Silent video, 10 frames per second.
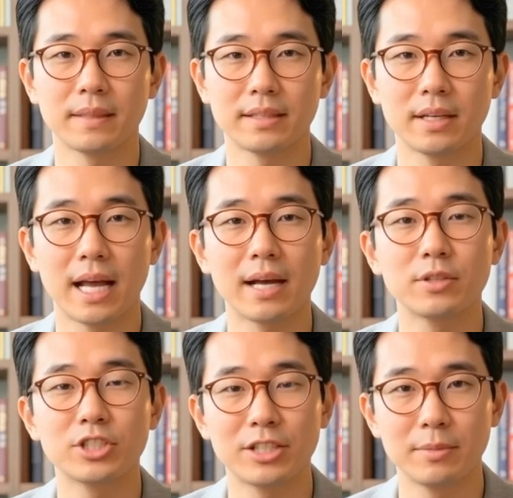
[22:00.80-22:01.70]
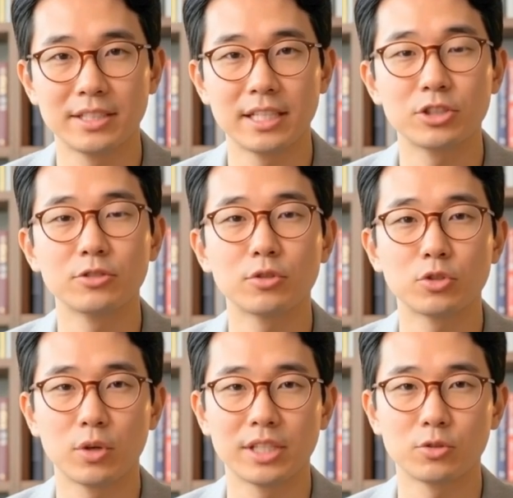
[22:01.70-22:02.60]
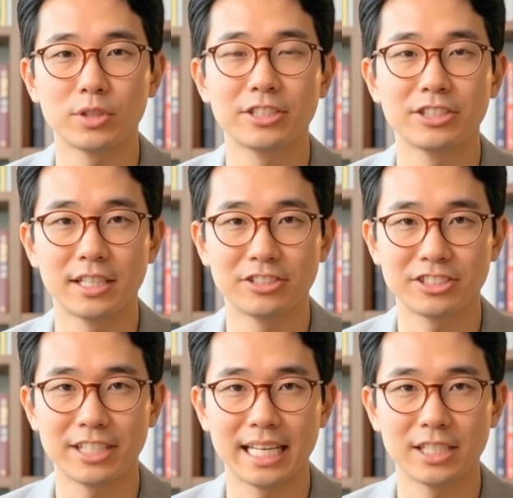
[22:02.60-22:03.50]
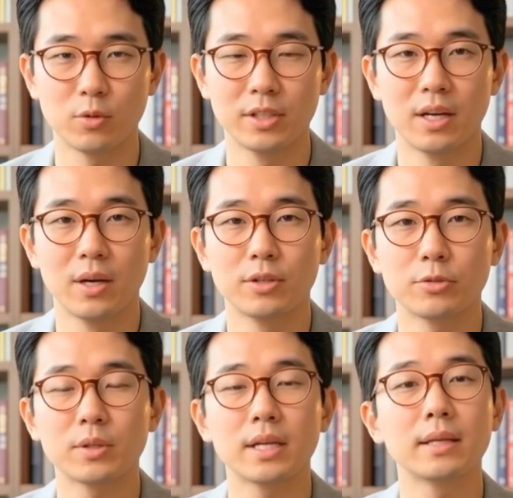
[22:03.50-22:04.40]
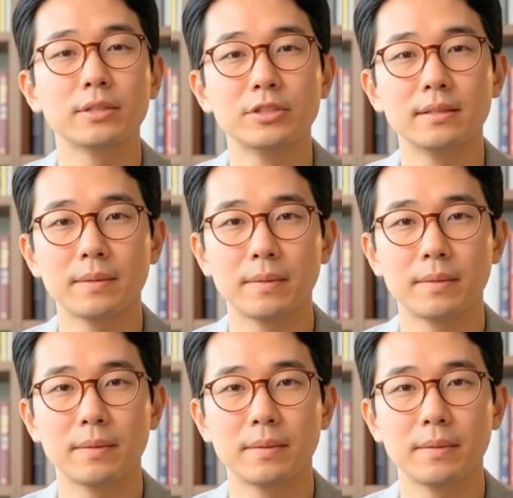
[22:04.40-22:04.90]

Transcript: Their average expectation for 2026 is $81 per ounce.